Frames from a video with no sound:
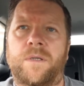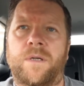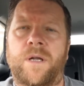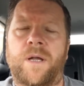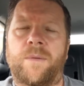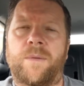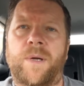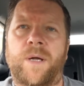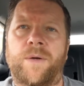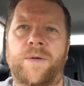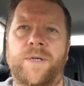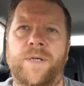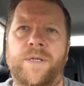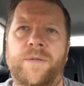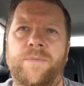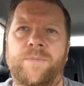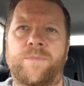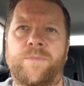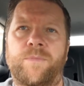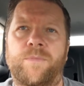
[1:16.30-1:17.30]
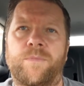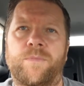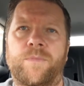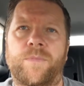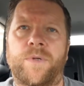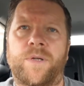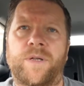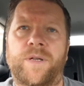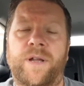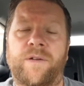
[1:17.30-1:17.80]
I uploaded
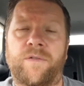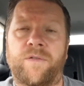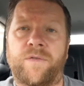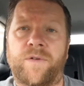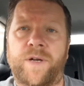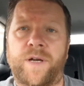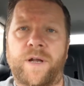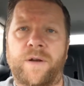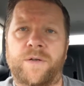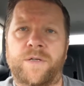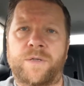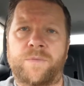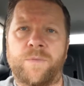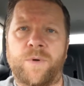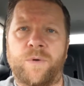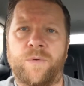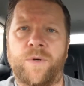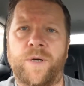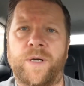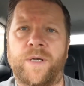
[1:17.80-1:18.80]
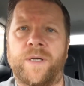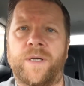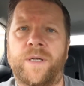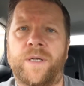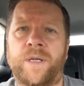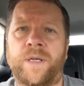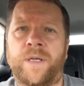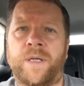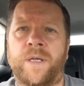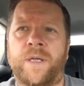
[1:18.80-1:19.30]
another video this morning
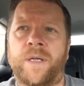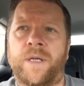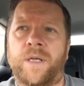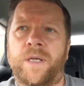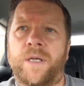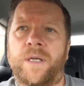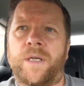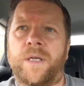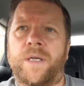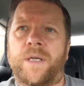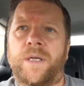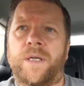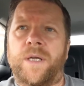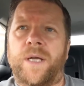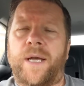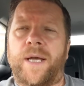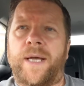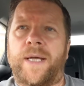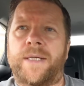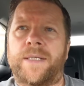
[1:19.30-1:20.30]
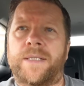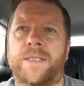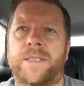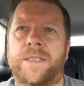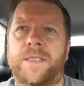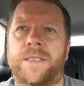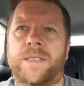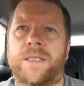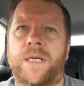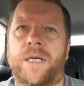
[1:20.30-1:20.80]

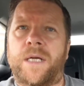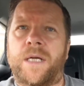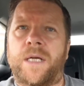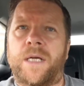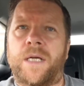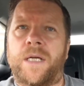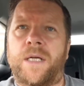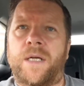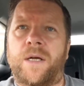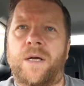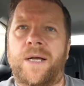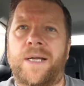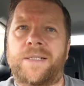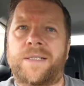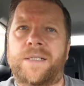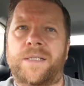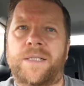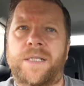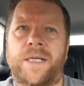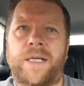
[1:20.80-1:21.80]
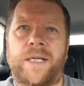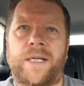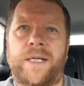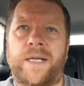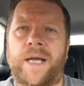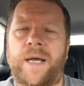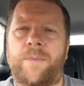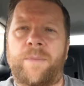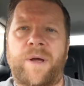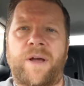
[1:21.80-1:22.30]
and uh, I had to delete
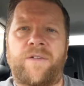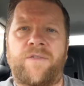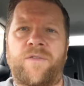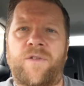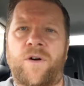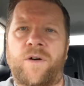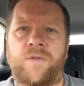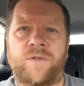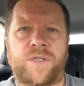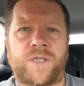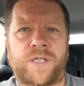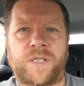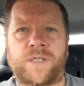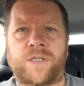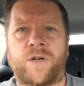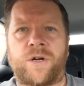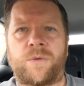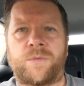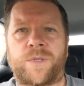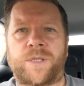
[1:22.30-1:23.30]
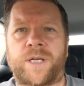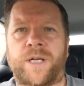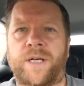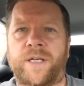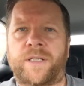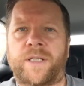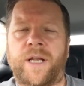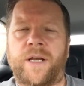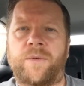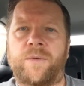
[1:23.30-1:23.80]
that about five or six times again.
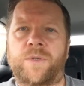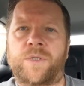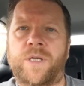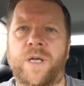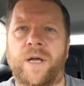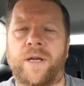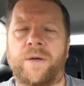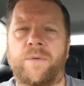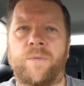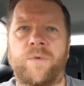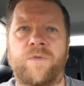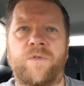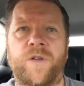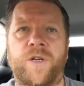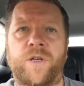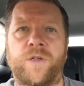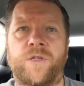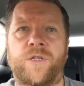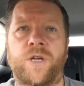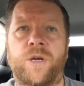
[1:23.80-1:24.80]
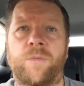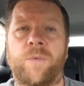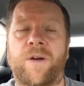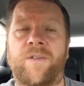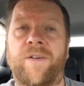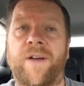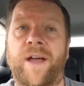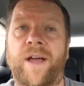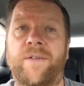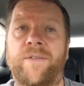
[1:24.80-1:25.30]
I don't know what's going on with YouTube.
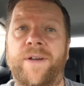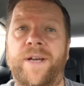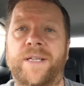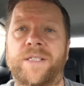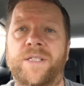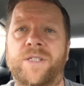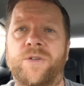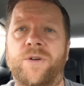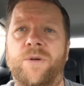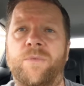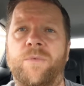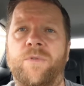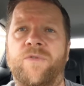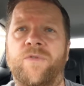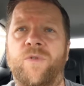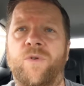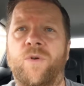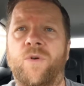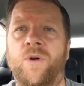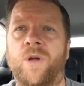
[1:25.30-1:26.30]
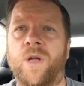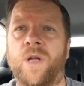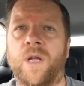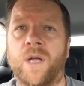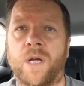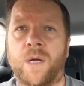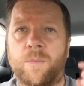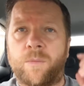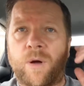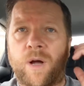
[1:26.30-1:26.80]
I've, I have not had to do it before,
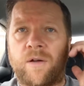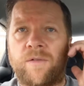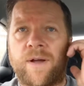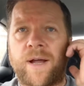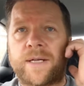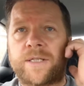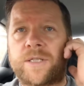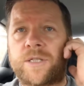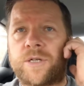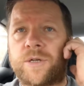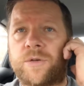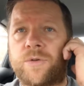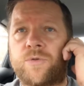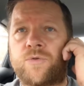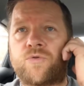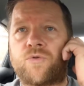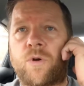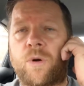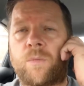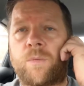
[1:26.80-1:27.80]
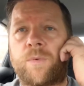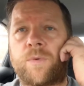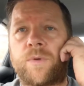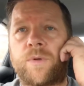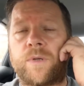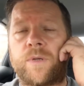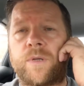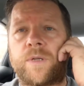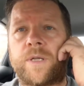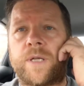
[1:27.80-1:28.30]
but I've had to drop
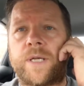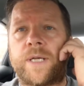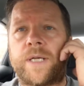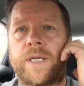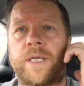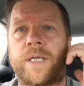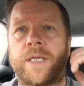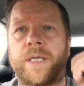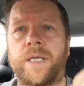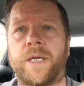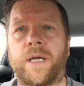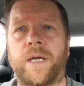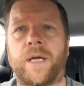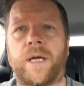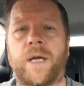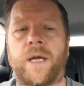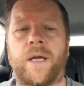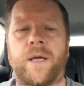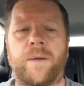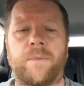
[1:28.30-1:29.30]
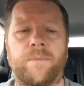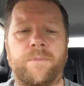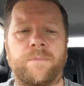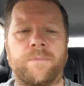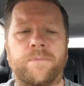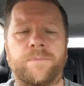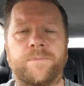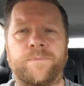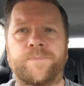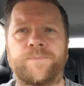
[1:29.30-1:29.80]
the,
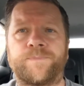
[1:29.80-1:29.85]
um,